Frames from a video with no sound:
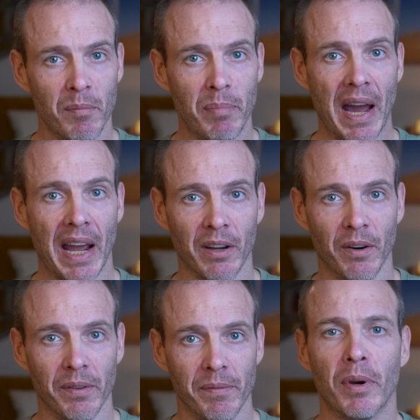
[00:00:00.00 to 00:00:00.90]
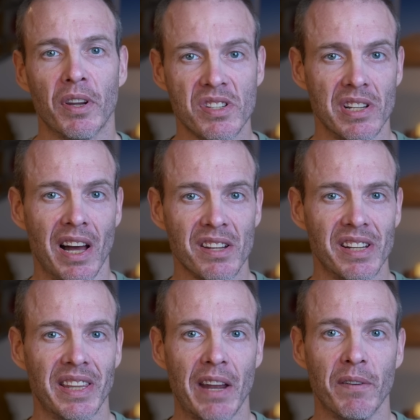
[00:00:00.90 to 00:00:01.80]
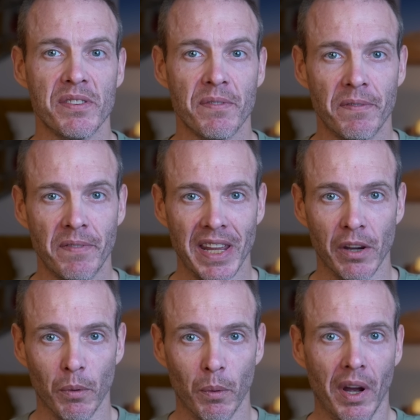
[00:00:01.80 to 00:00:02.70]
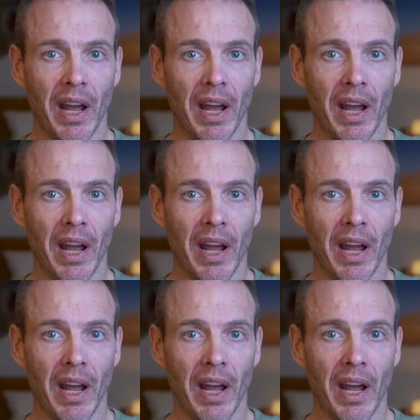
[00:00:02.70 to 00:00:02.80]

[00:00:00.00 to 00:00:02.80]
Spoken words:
But hang on, because lastly there is feel.